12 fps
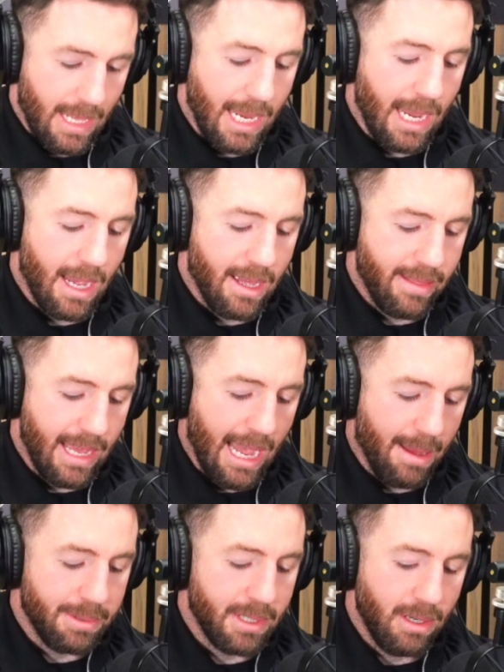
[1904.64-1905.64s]
They
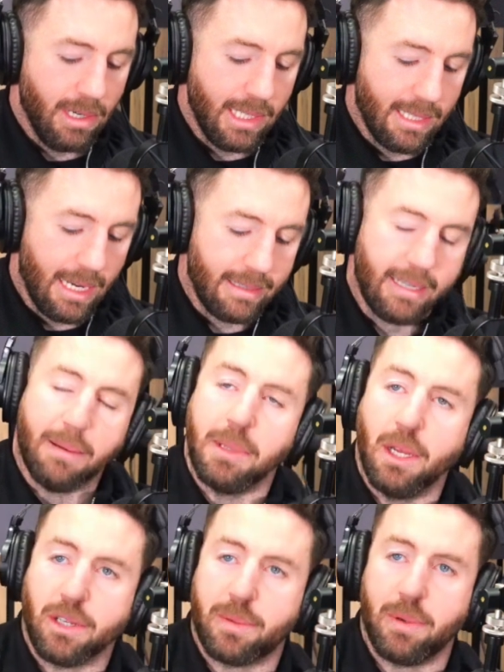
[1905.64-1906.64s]
absolutely tucked up
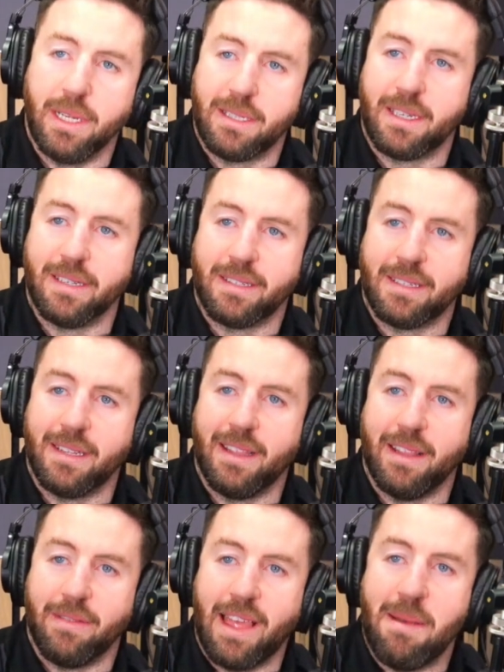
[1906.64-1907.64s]
the Ospreys because
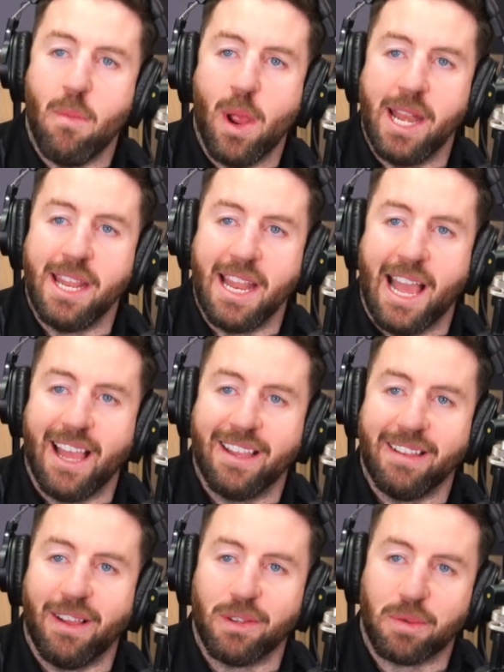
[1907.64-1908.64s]
them winning
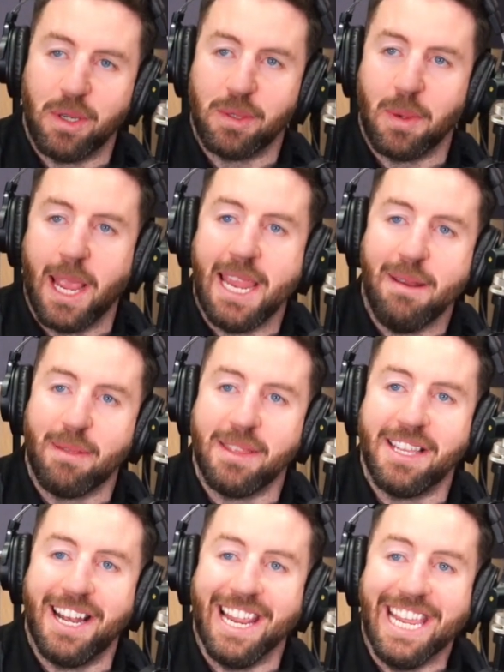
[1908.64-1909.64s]
that, Ospreys were 8th
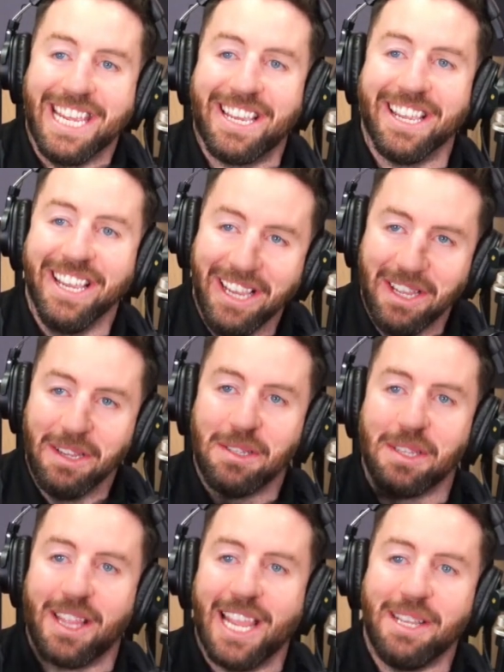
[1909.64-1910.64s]
in the league,
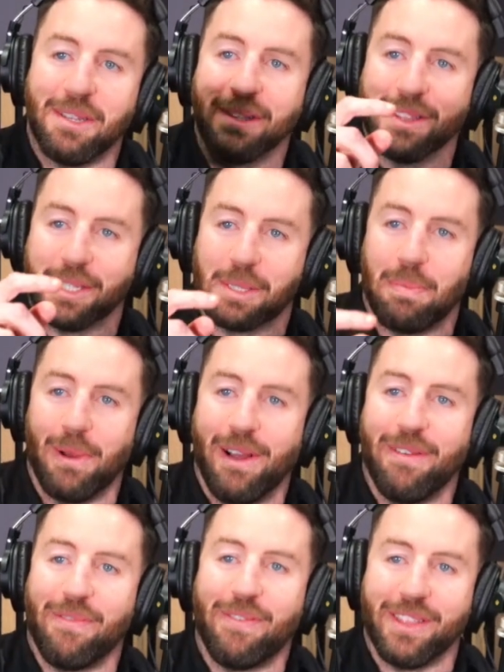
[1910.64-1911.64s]
so they took the
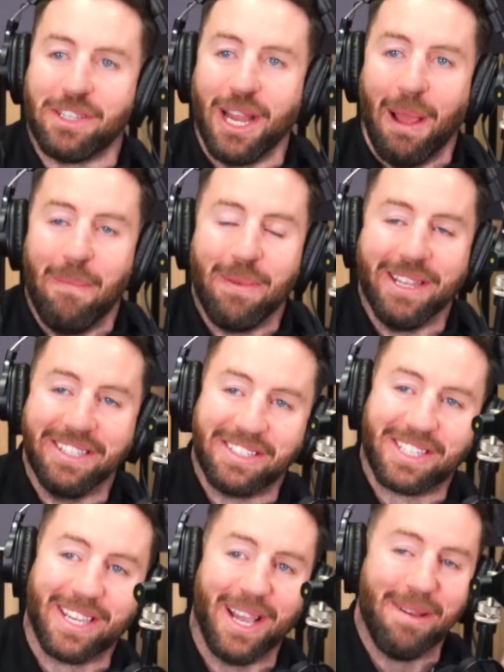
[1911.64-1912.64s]
spot for the
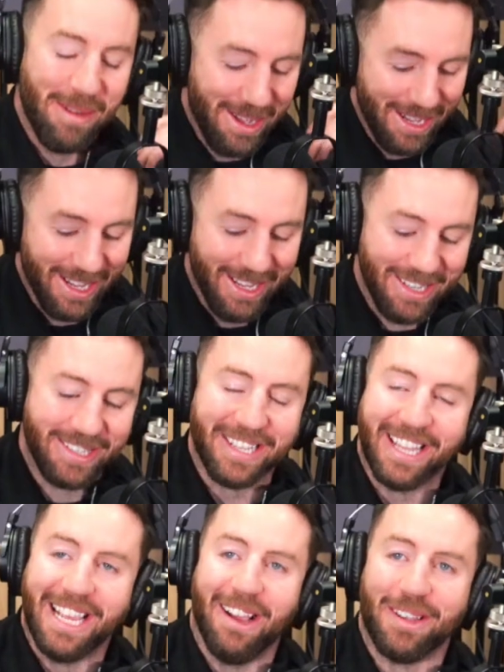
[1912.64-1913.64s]
Champions Cup.
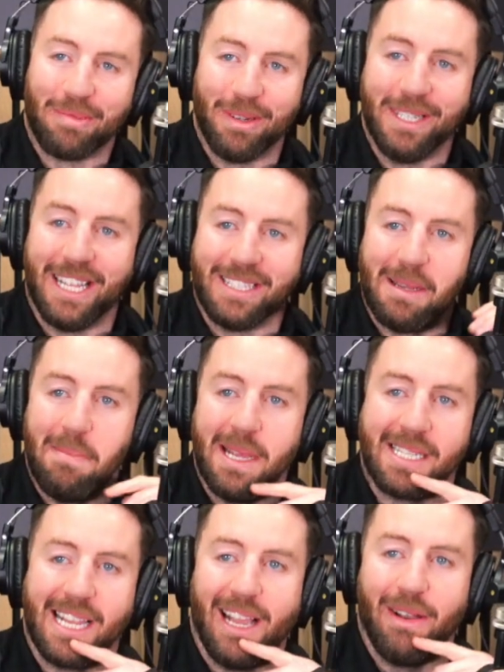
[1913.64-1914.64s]
So the Ospreys had to
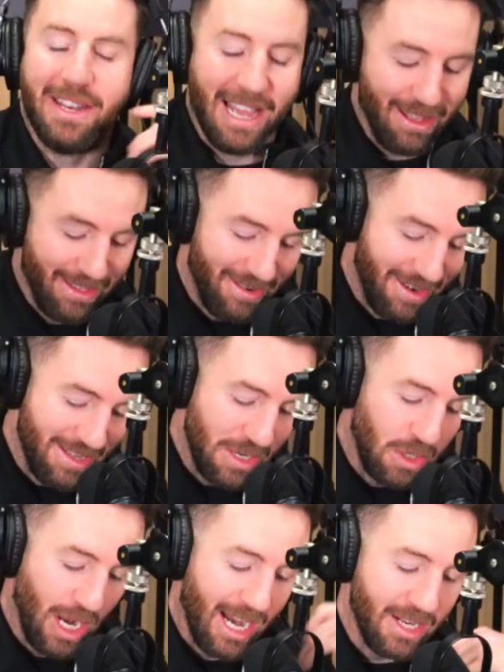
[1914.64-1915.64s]
miss out, and now they're in
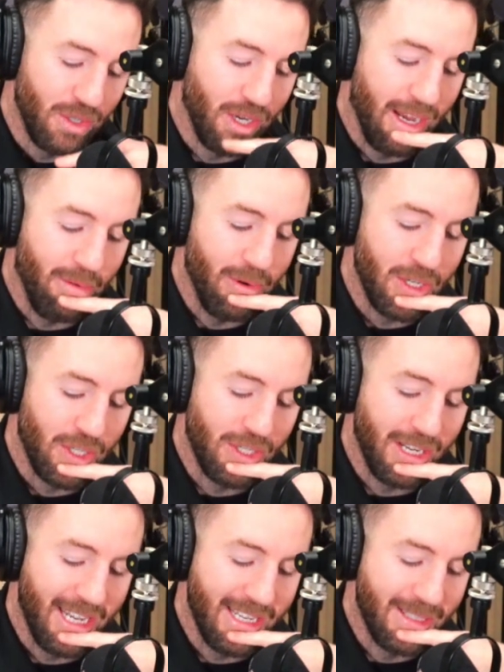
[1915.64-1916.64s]
the Challenge Cup,
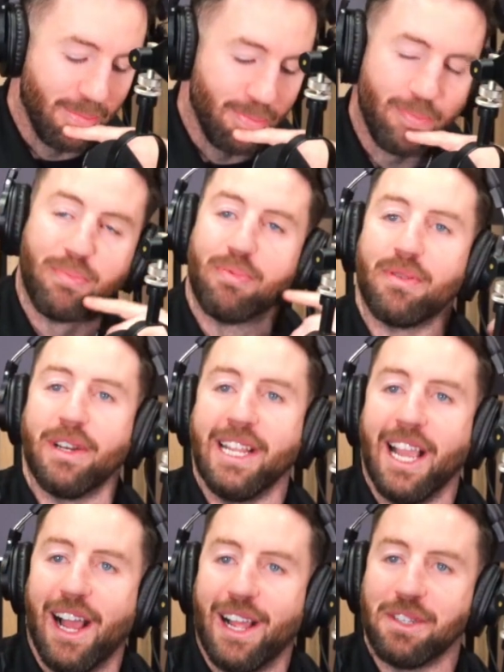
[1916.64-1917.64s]
which is
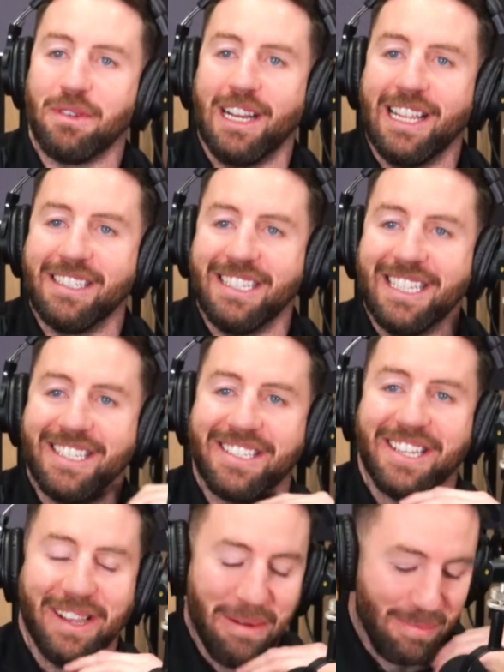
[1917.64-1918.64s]
pretty harsh, really, isn't it?
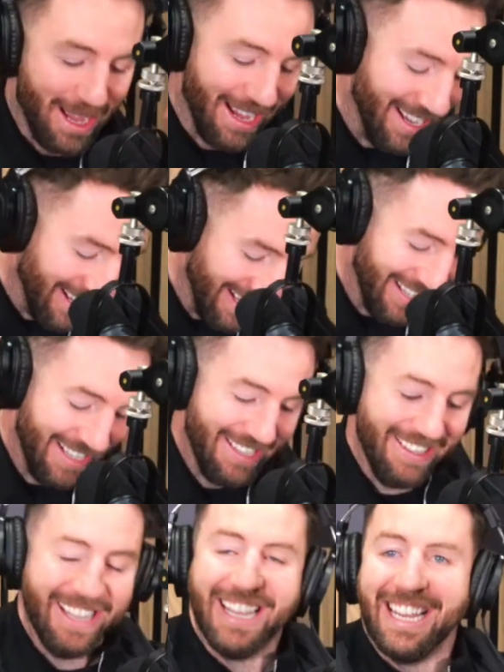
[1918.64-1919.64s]
So, but
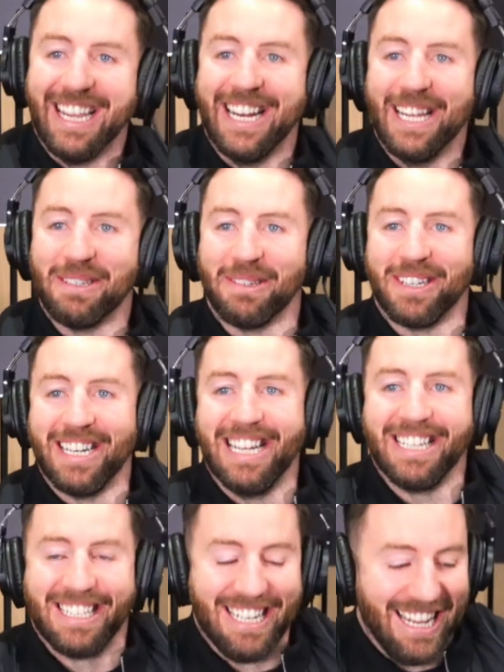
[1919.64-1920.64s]
it is what it
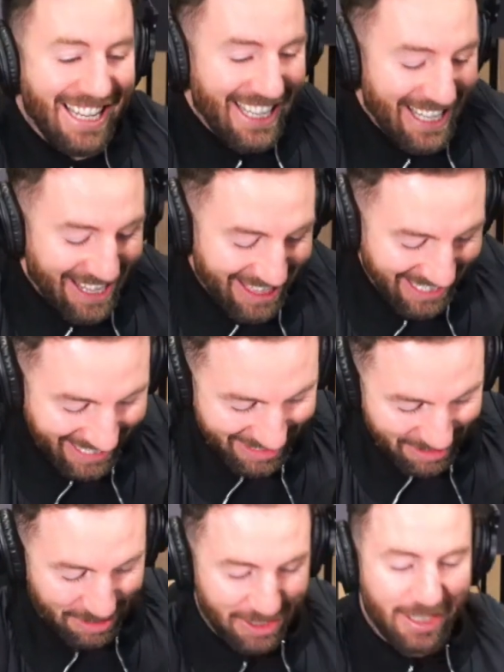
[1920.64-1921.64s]
is, isn't it? I
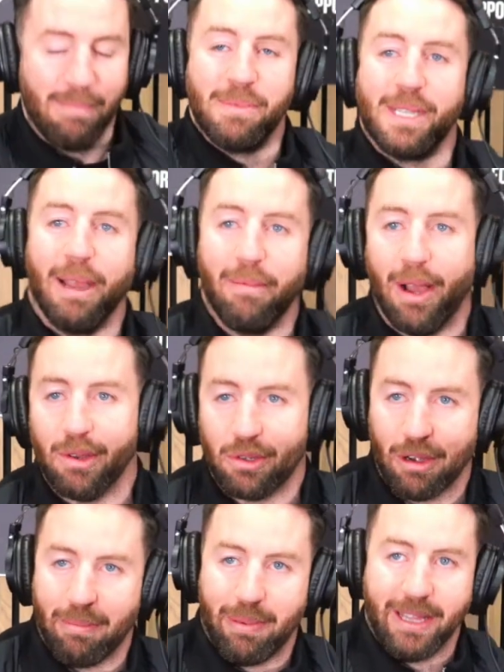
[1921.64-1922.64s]
think it just sums up
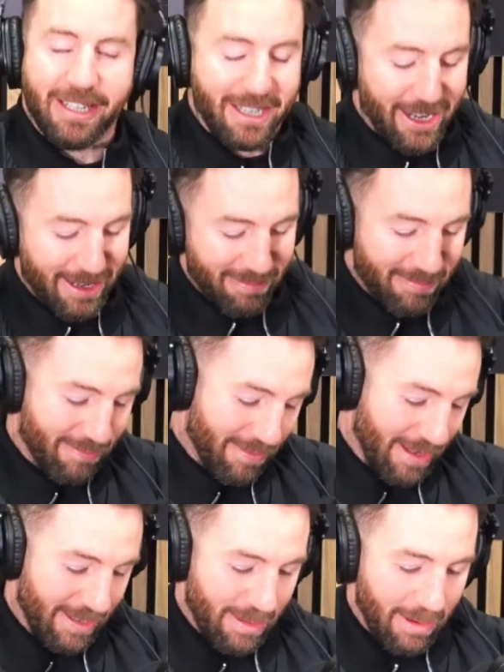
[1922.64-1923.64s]
Welsh rugby at the time,
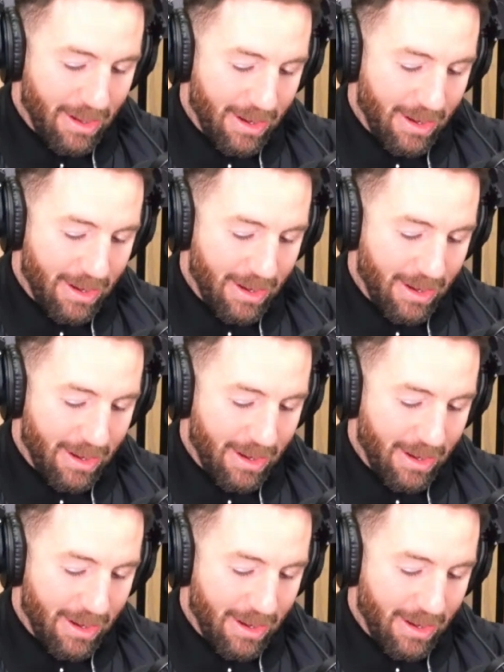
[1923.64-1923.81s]
to be